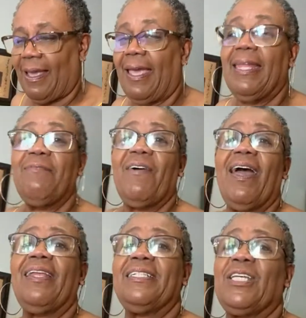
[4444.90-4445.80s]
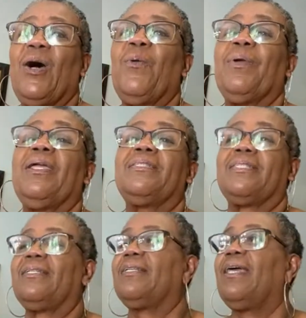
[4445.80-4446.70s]
And he finally told me, he
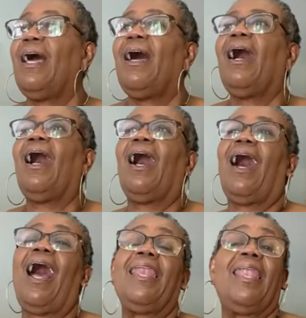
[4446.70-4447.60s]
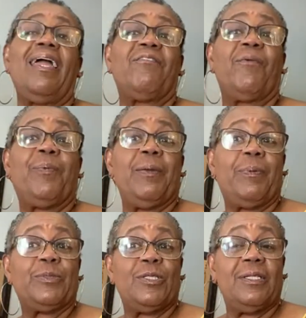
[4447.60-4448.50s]
said, I like for
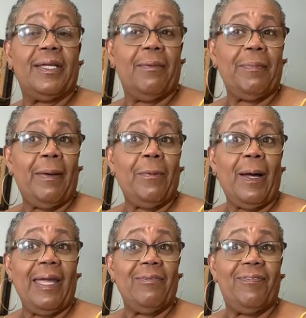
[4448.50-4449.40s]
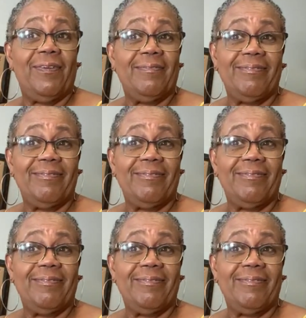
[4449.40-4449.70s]
people to look at my wife